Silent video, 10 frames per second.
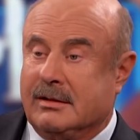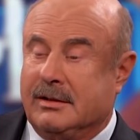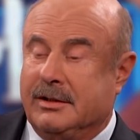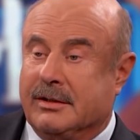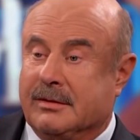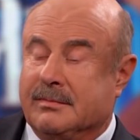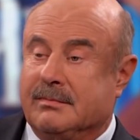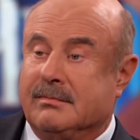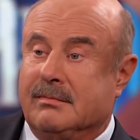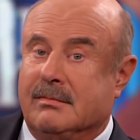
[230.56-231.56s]
you're
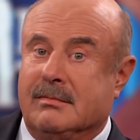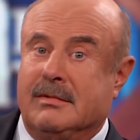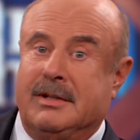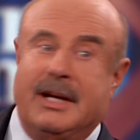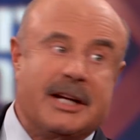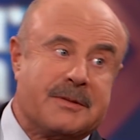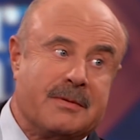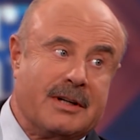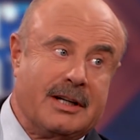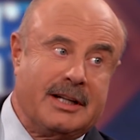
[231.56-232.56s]

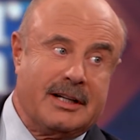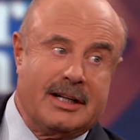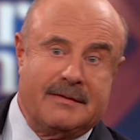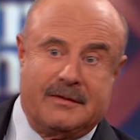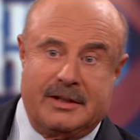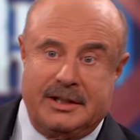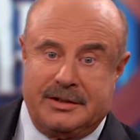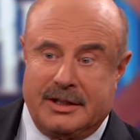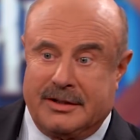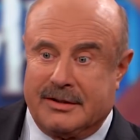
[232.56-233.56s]
desperately in love with
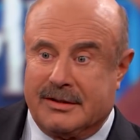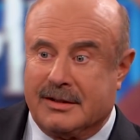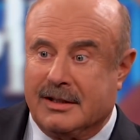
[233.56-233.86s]
each other.